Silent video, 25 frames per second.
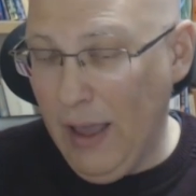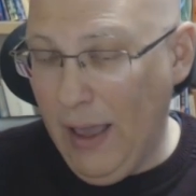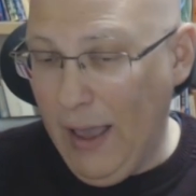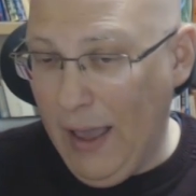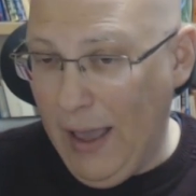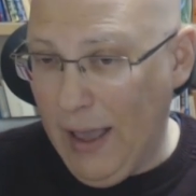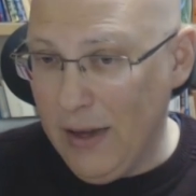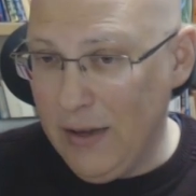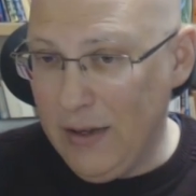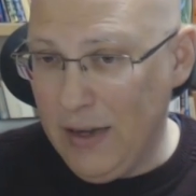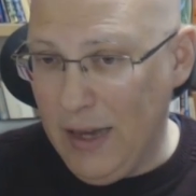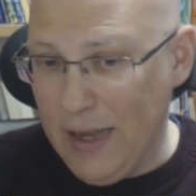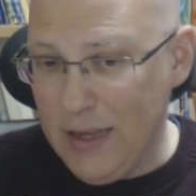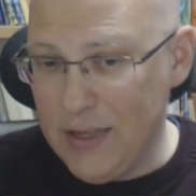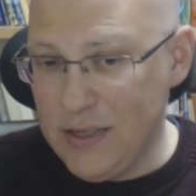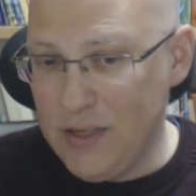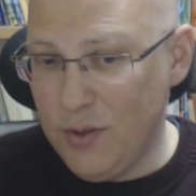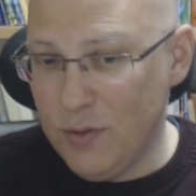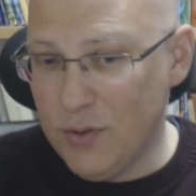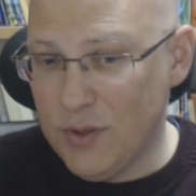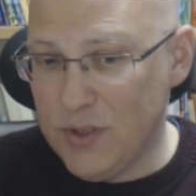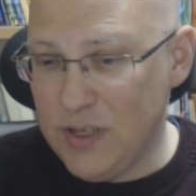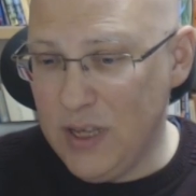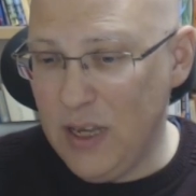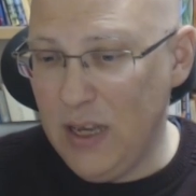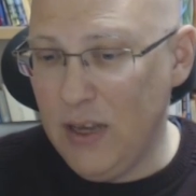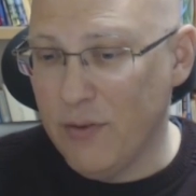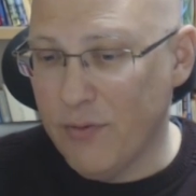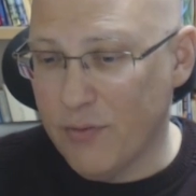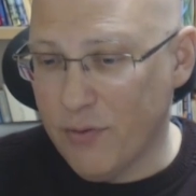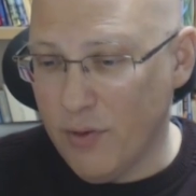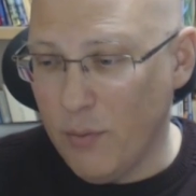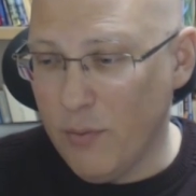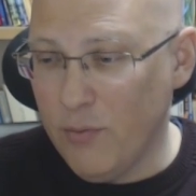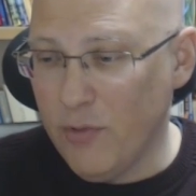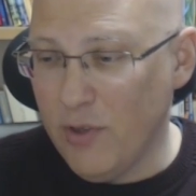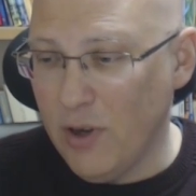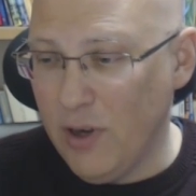And as you see
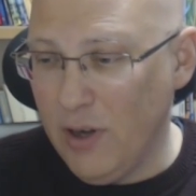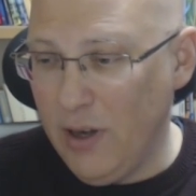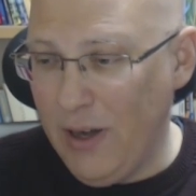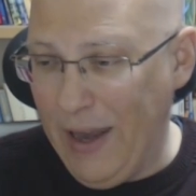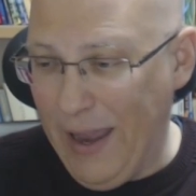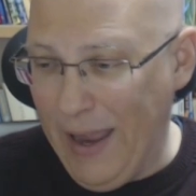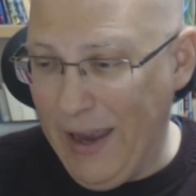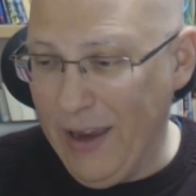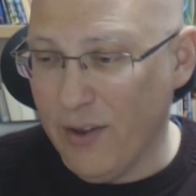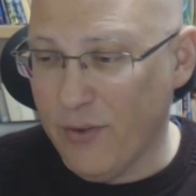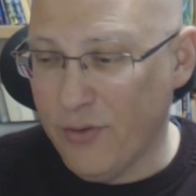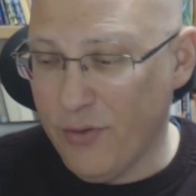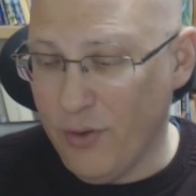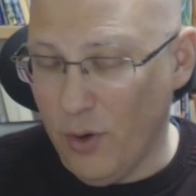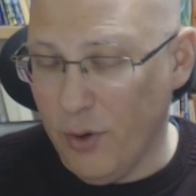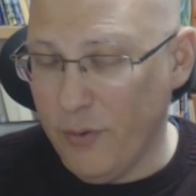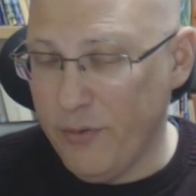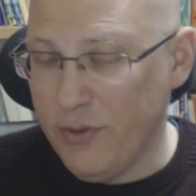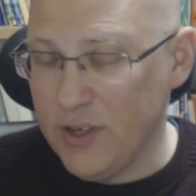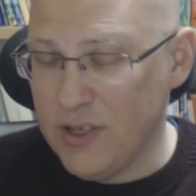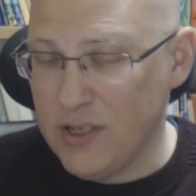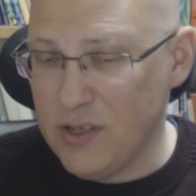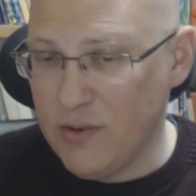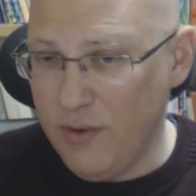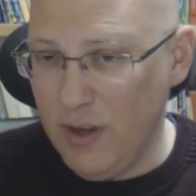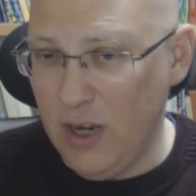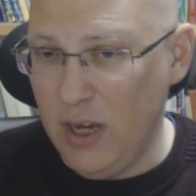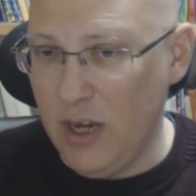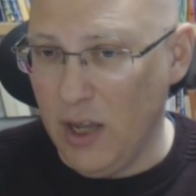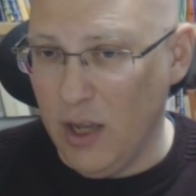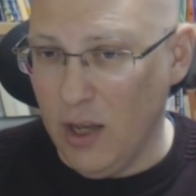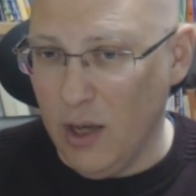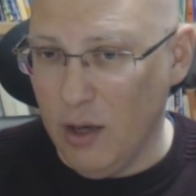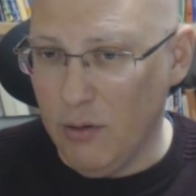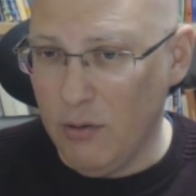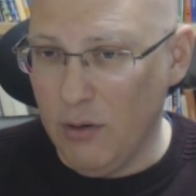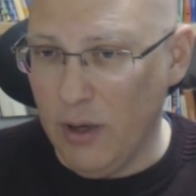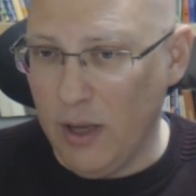from the length of this
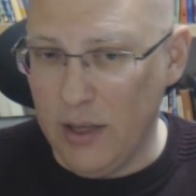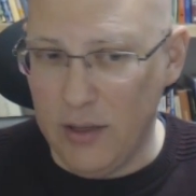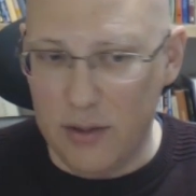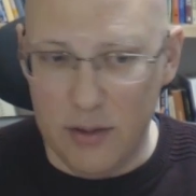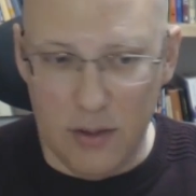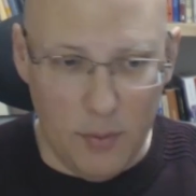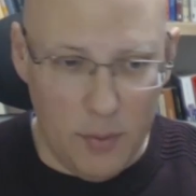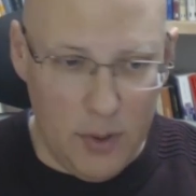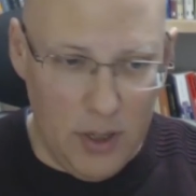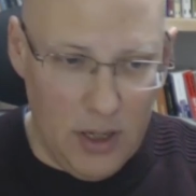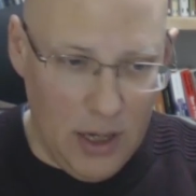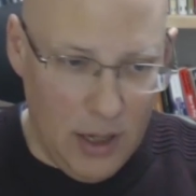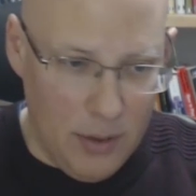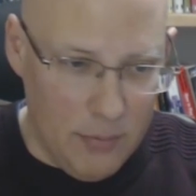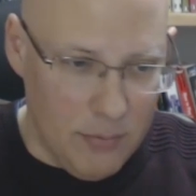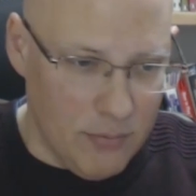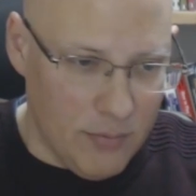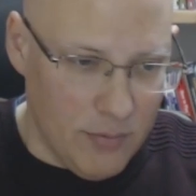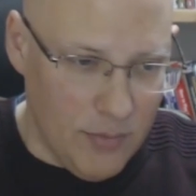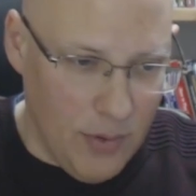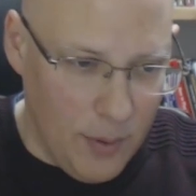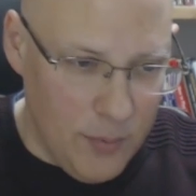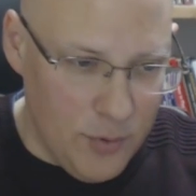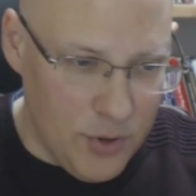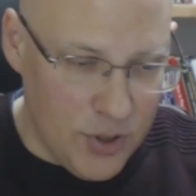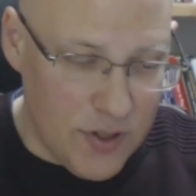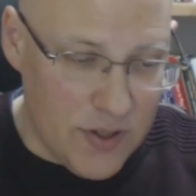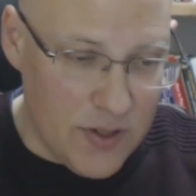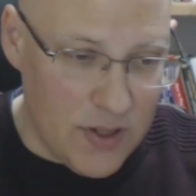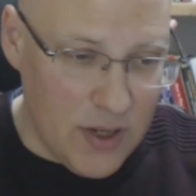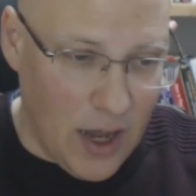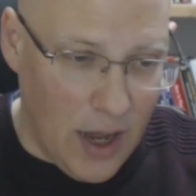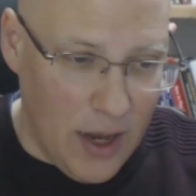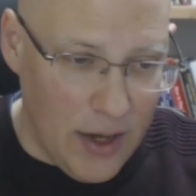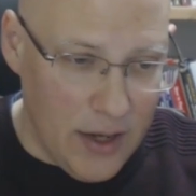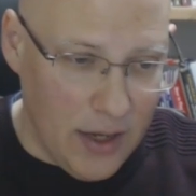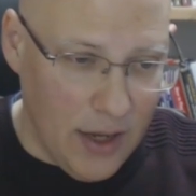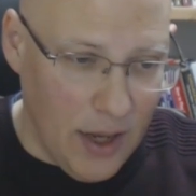video, and I mean I'm just
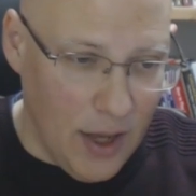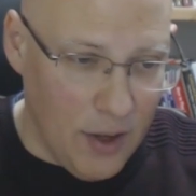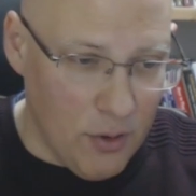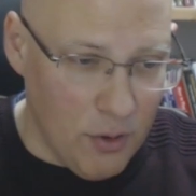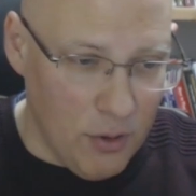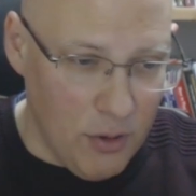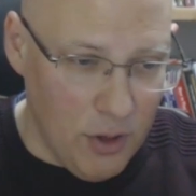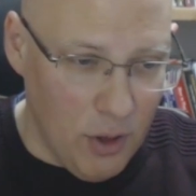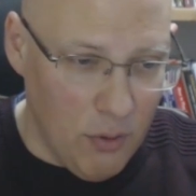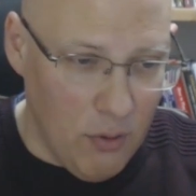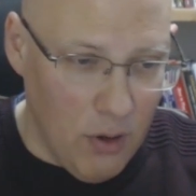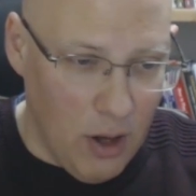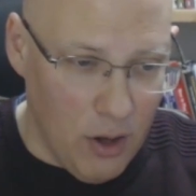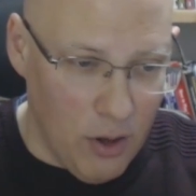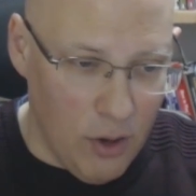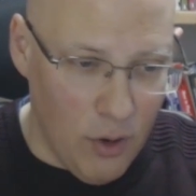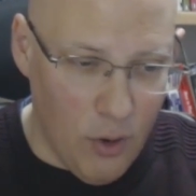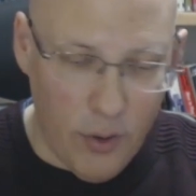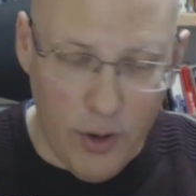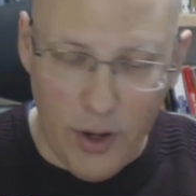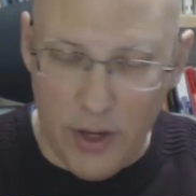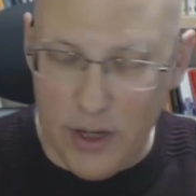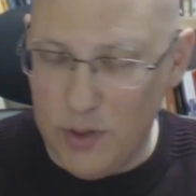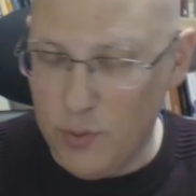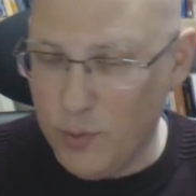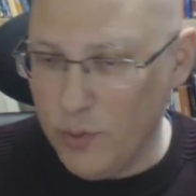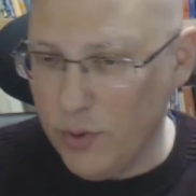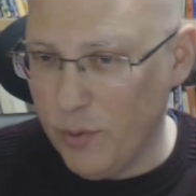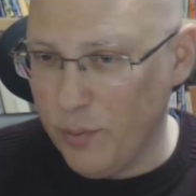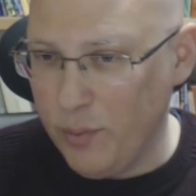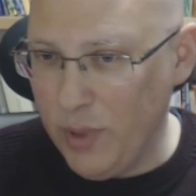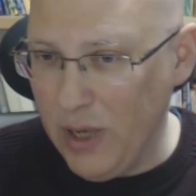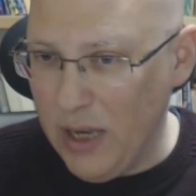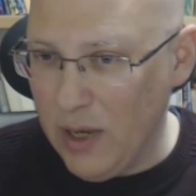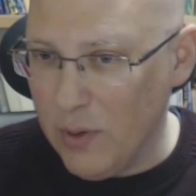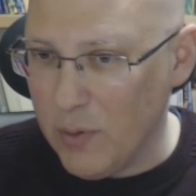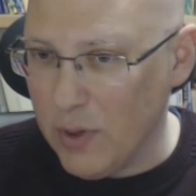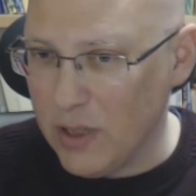starting, I don't know how long it will
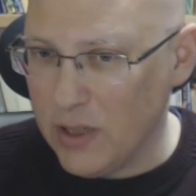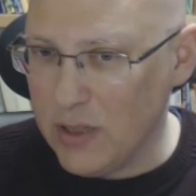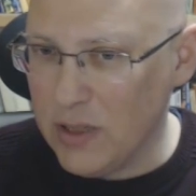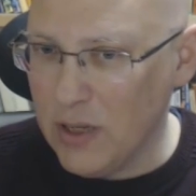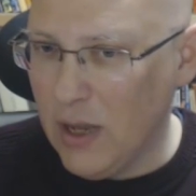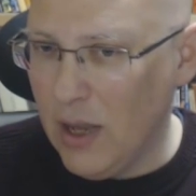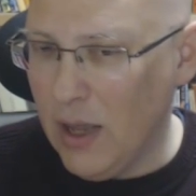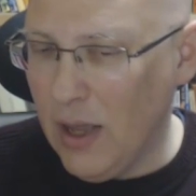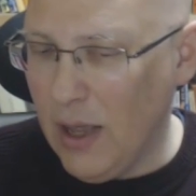be, but